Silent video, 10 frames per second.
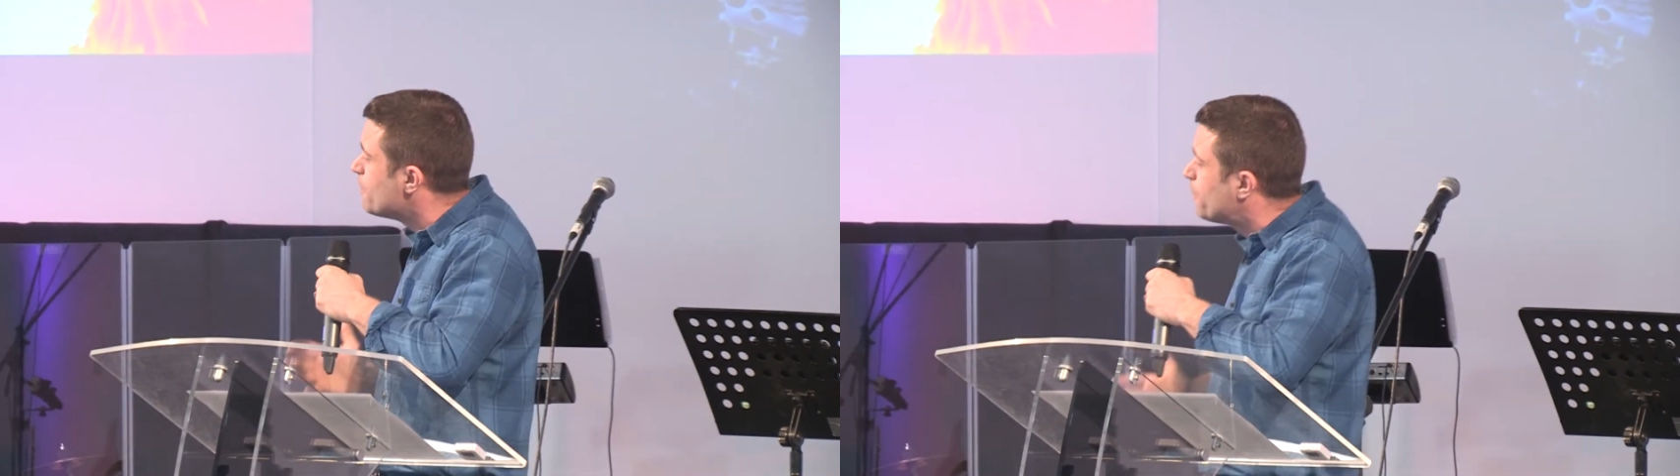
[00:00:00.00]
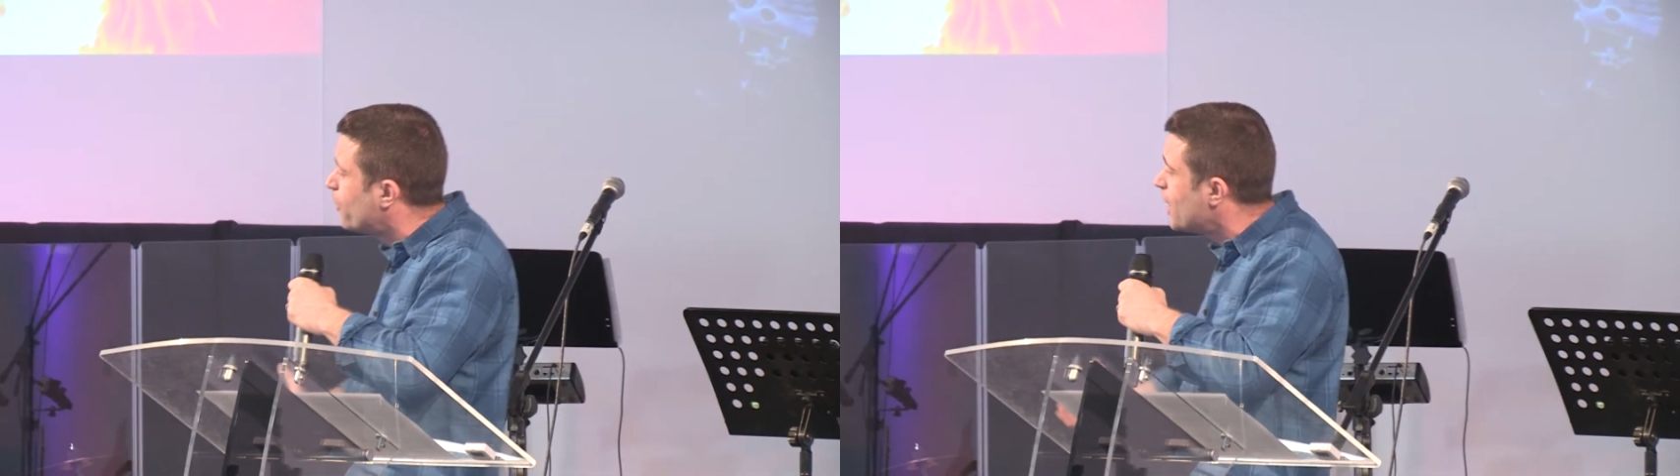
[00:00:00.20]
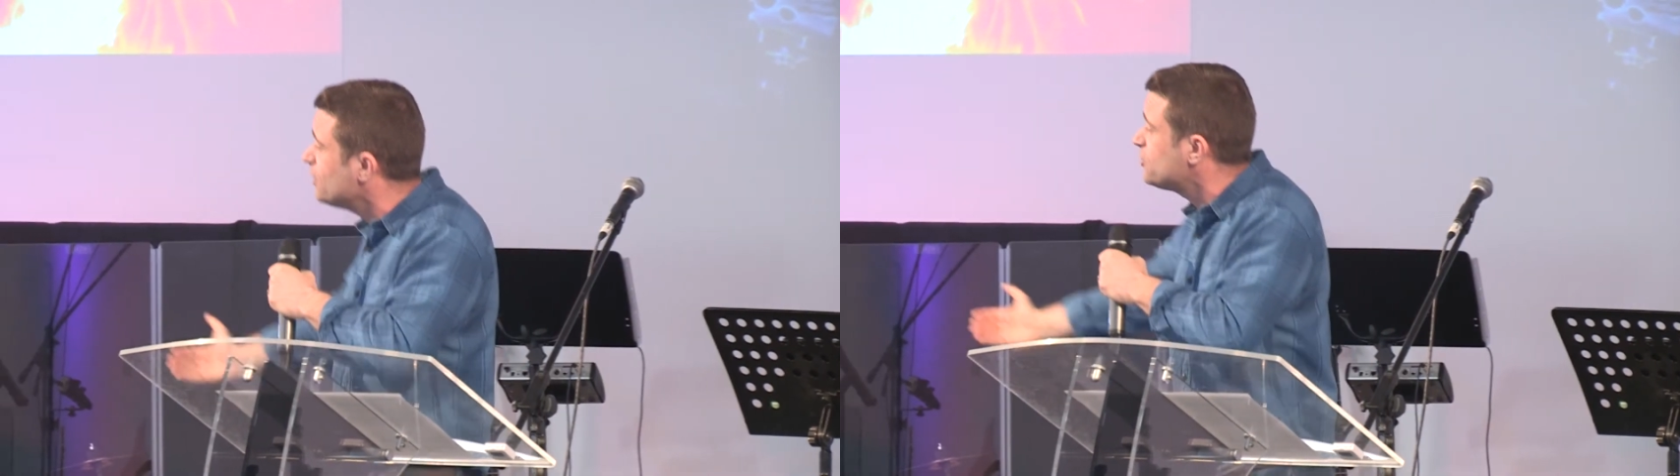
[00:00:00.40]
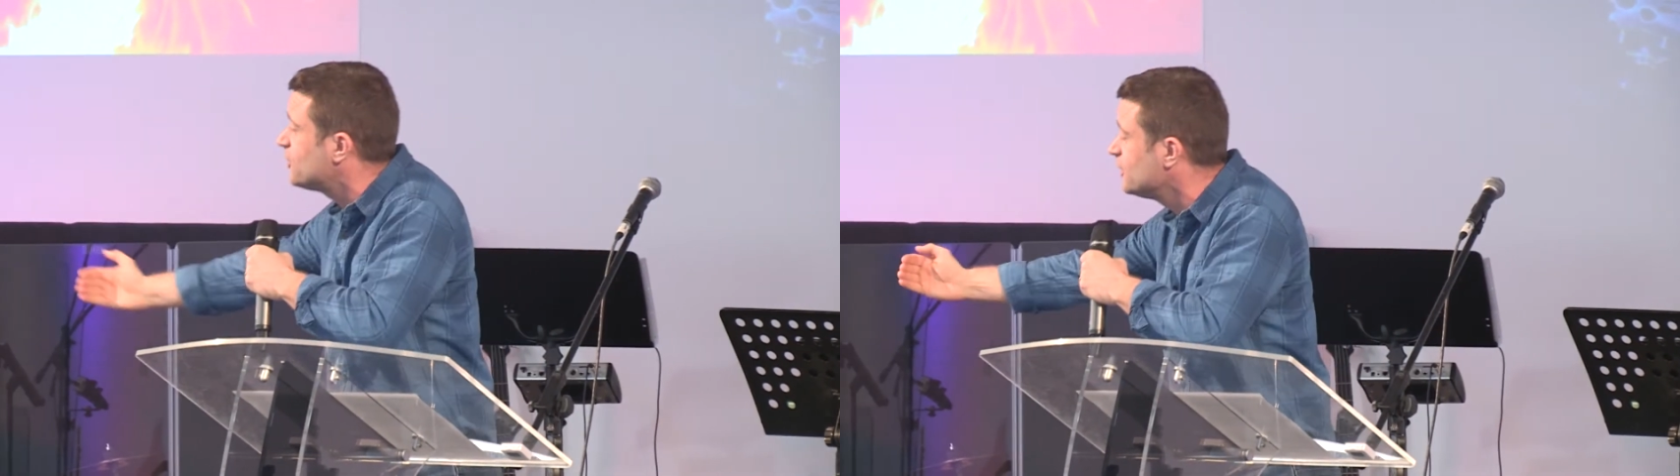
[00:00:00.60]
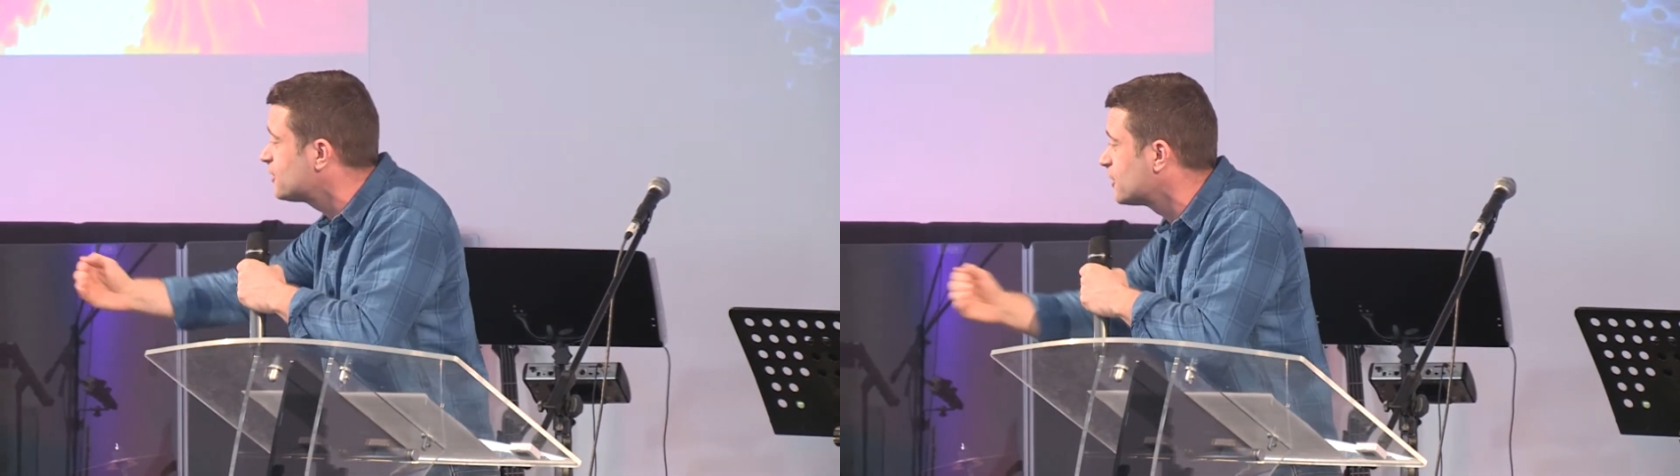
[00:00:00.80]
embraced
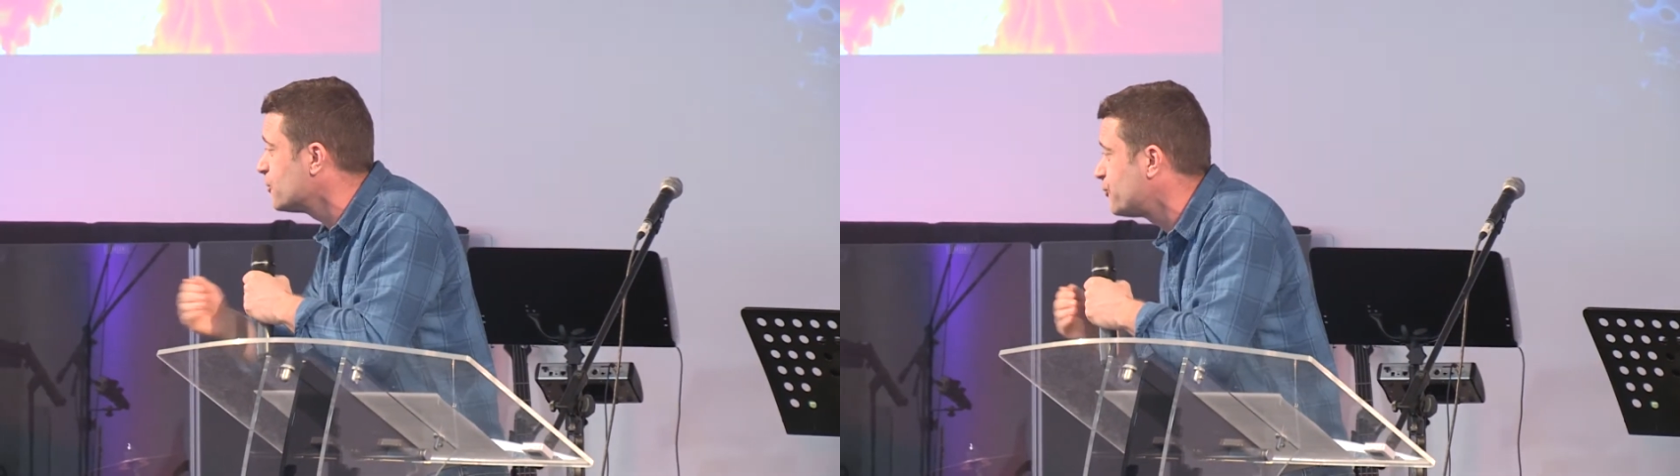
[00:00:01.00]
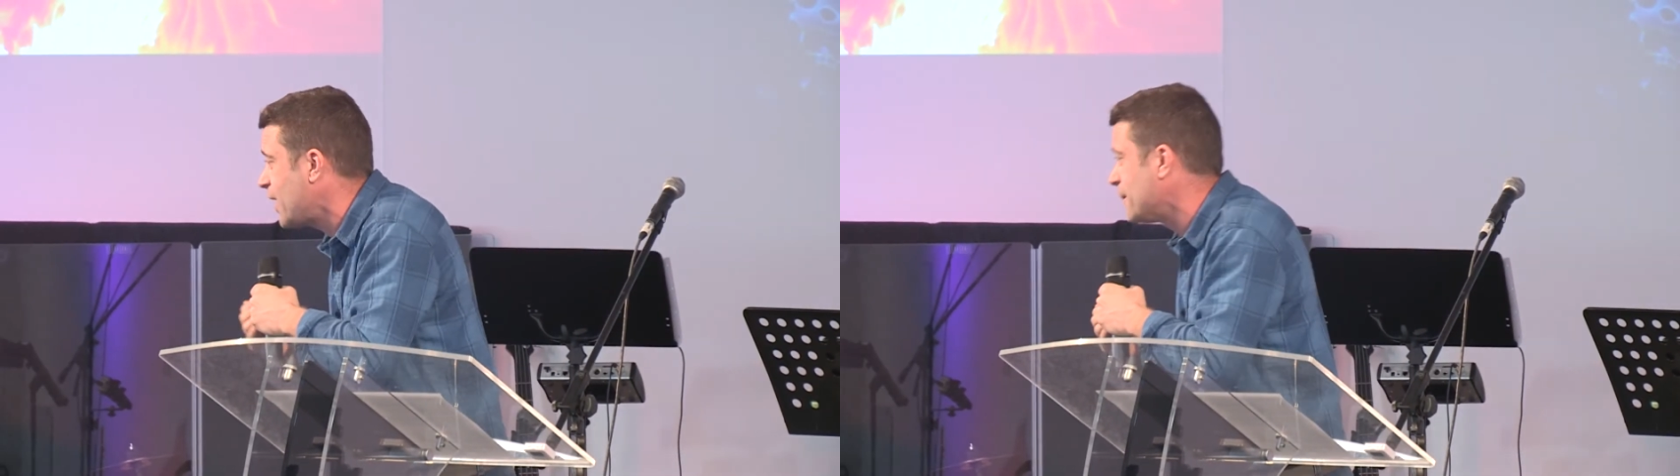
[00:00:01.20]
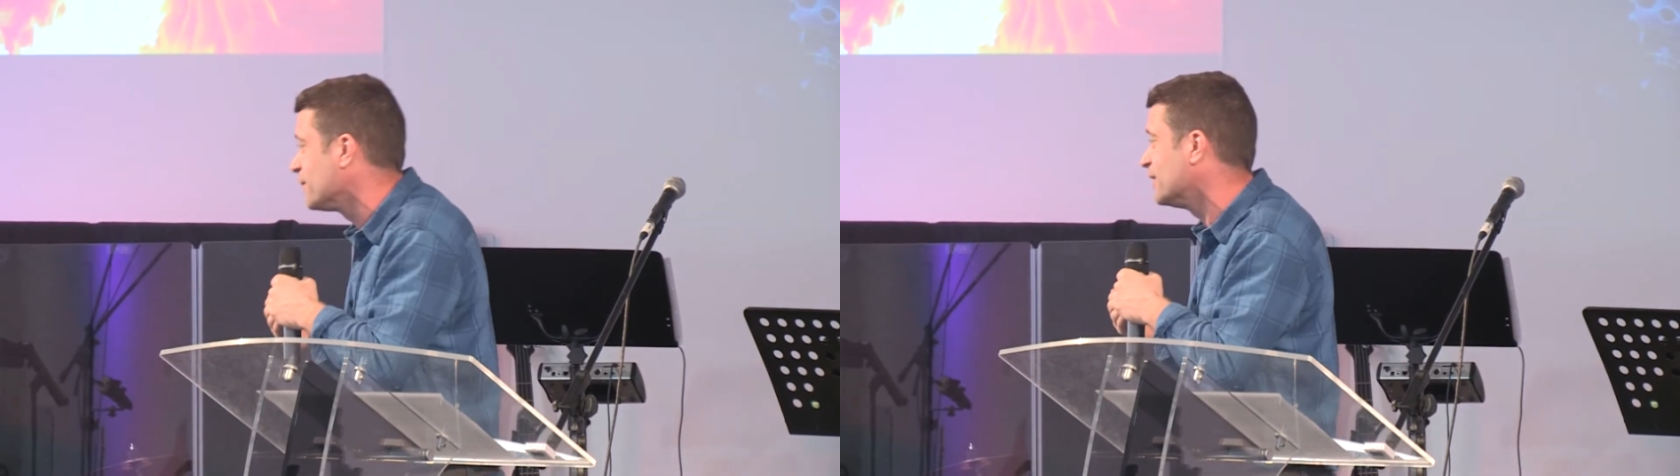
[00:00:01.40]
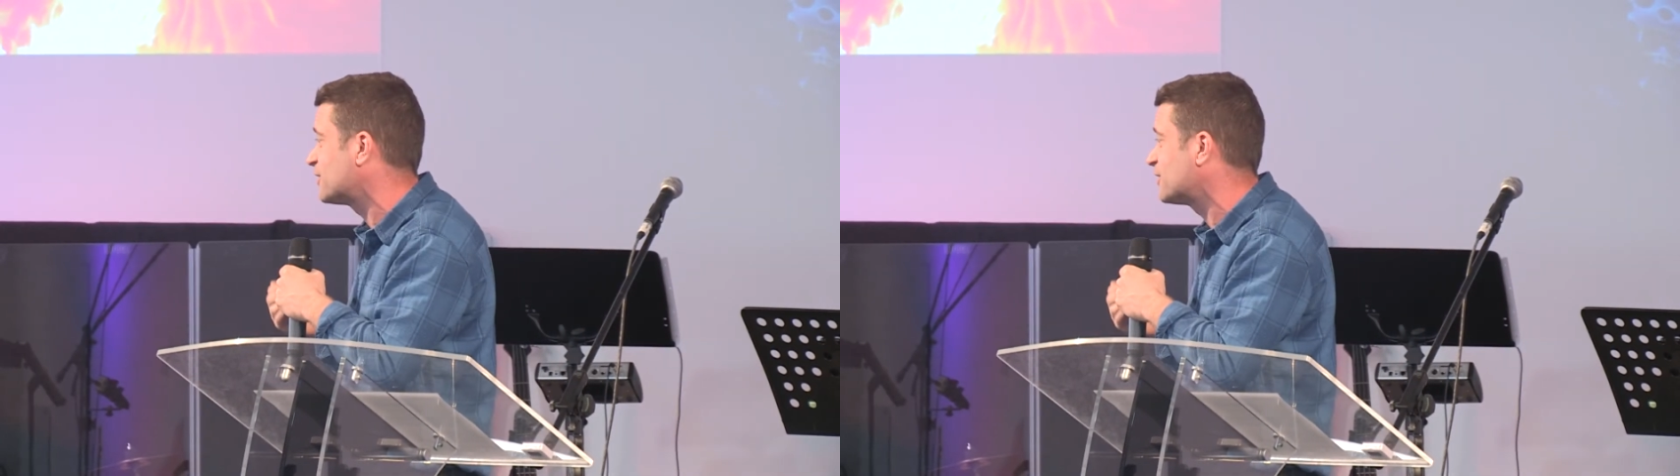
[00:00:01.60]
into the family